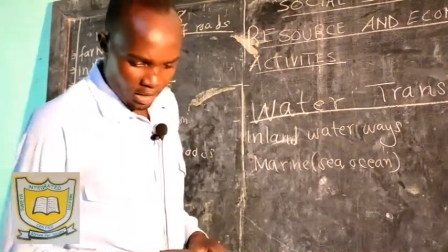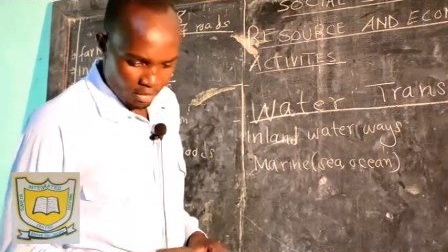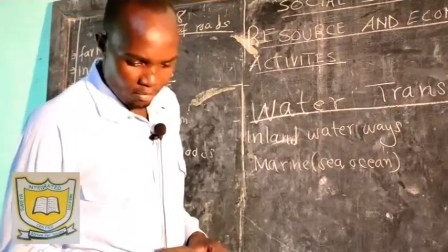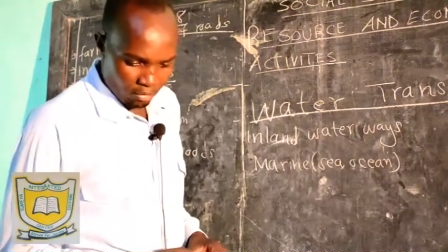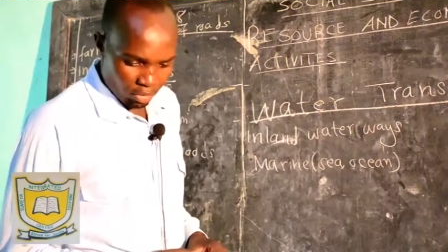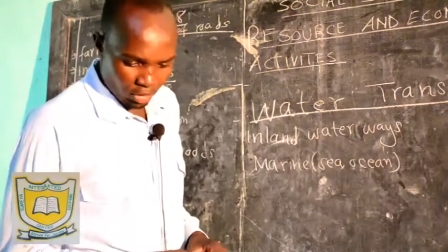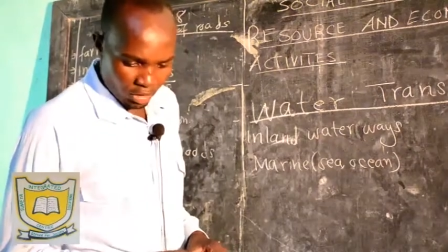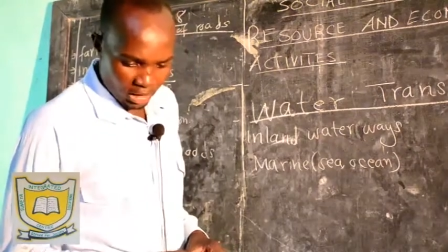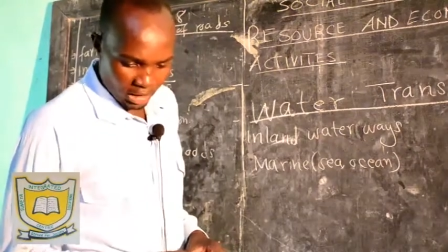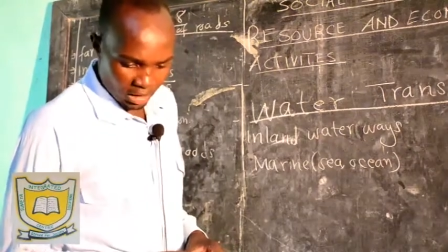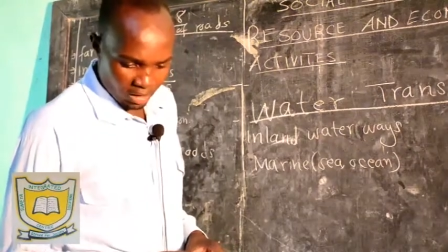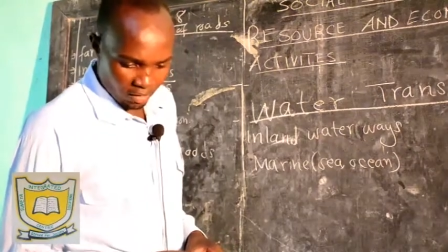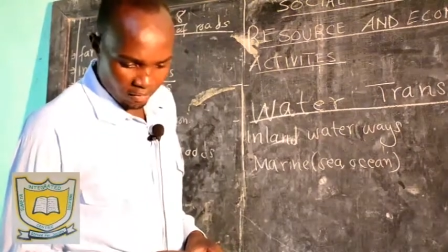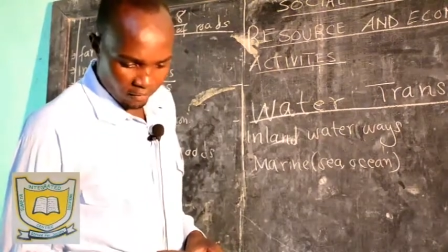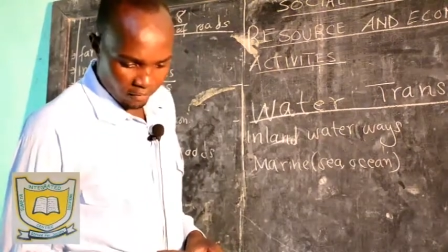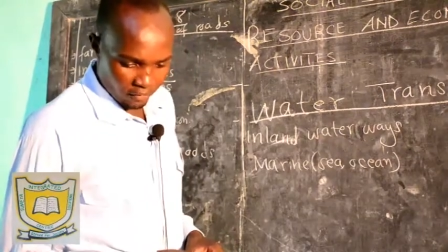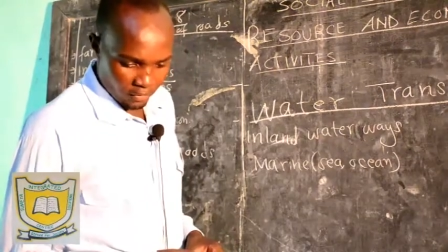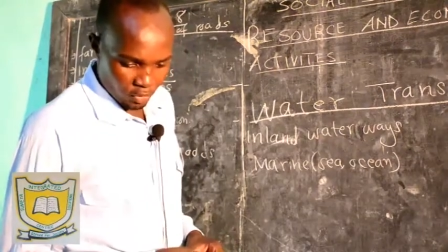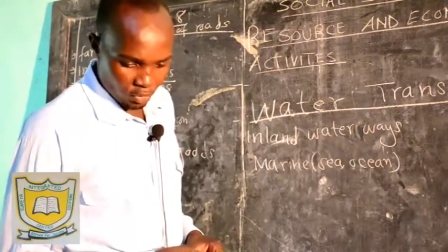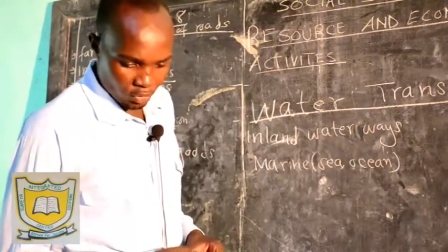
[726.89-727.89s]
important
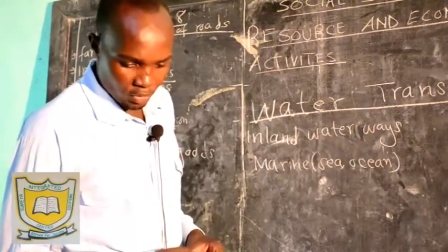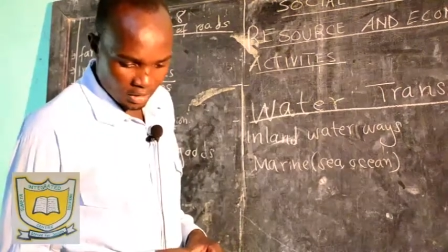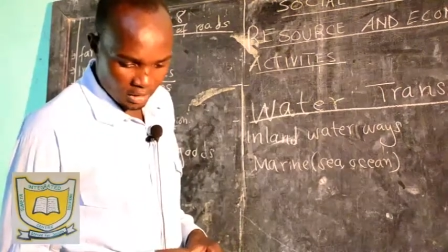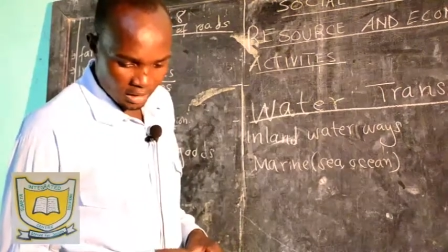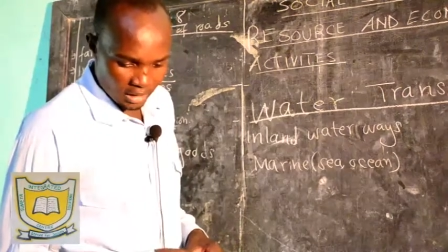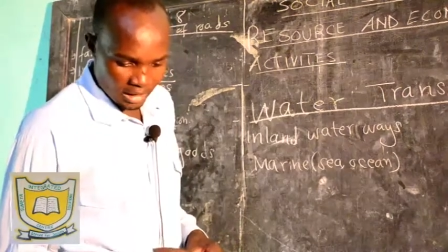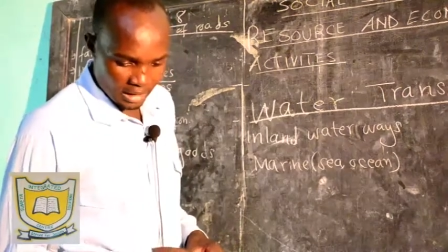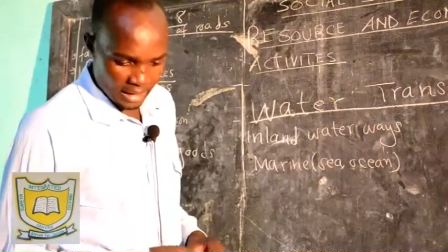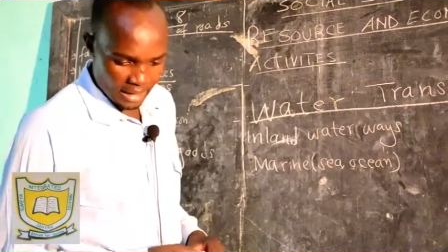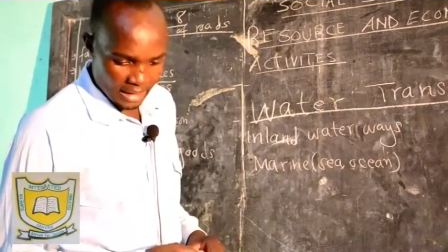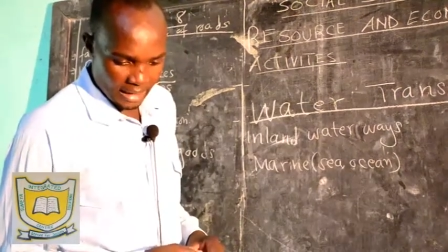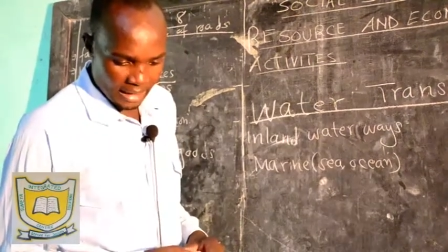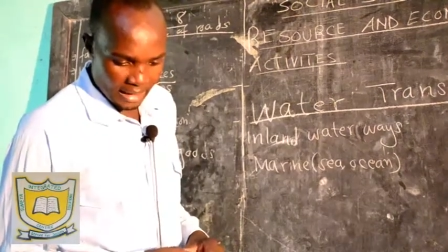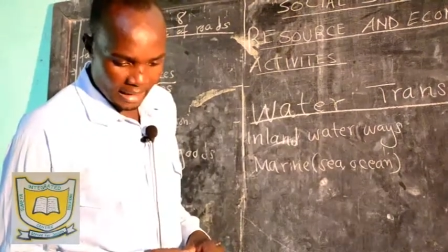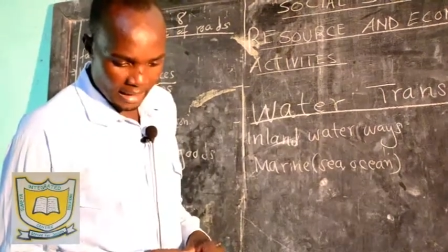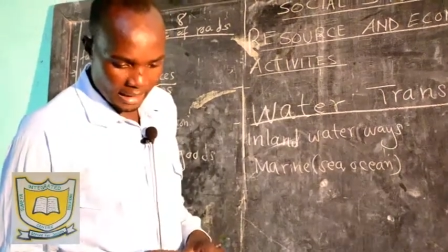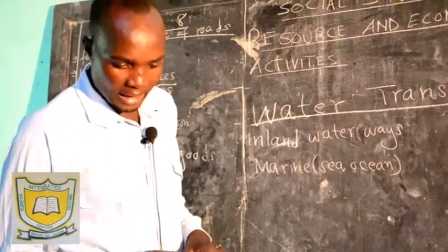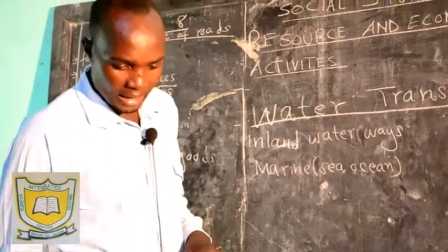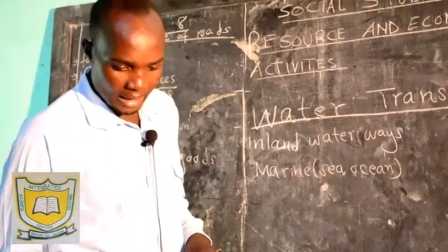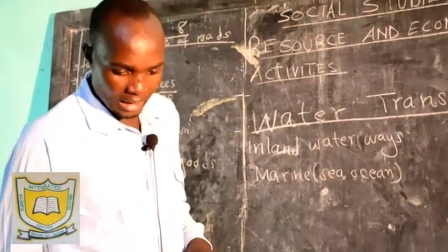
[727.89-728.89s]
of using
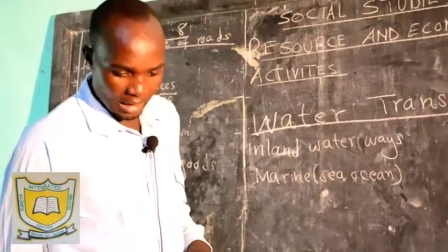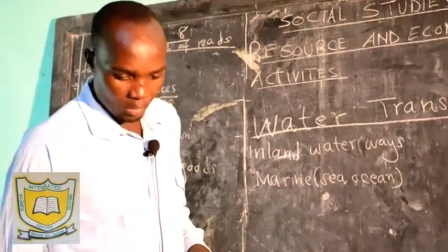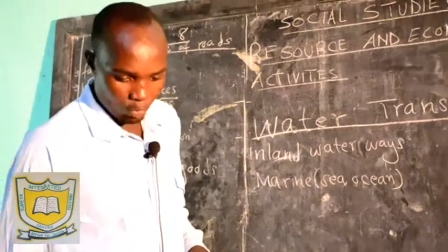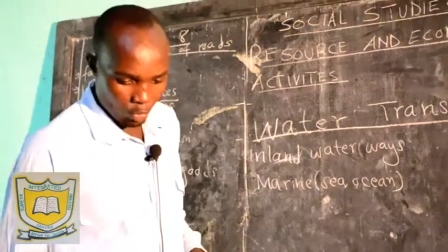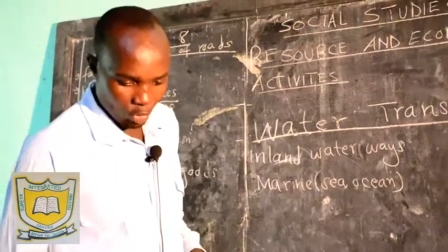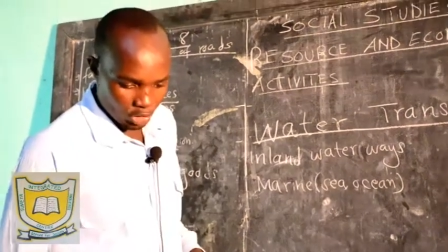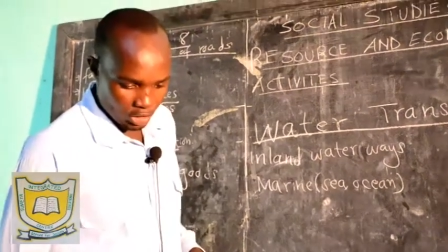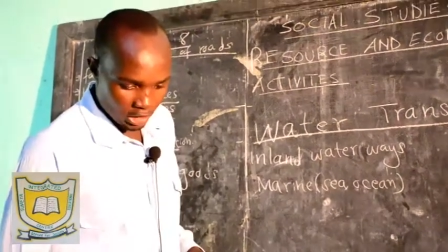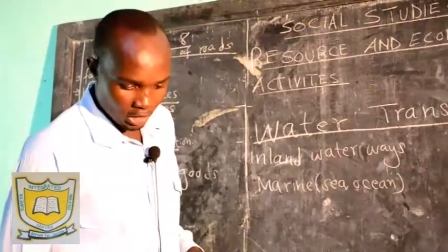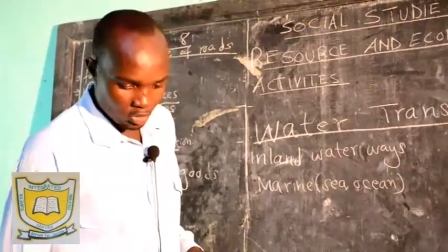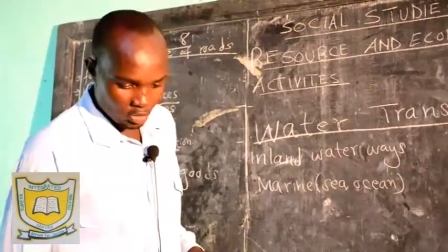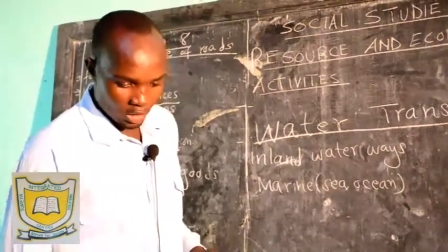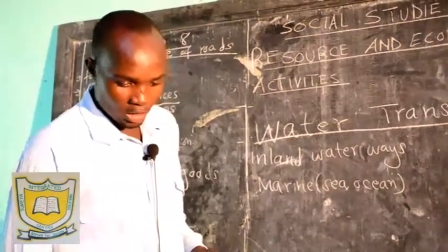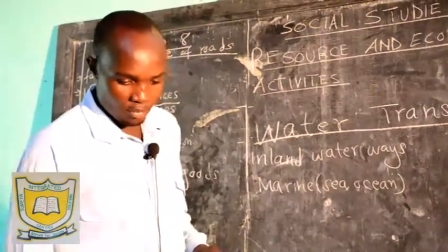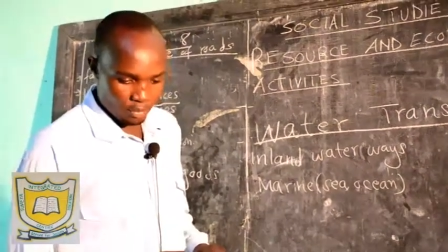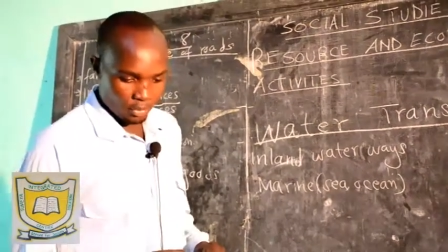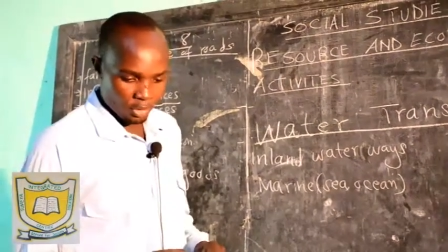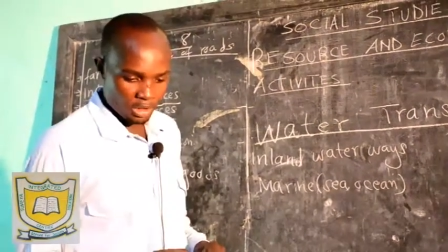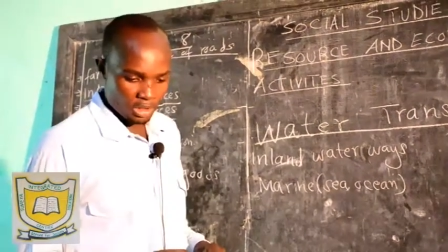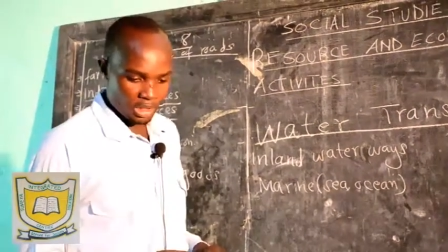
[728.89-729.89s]
water
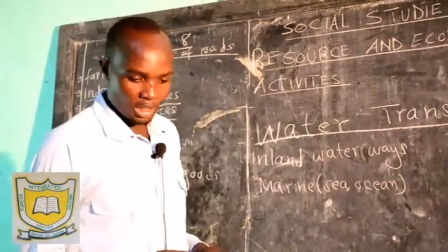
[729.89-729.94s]
transport.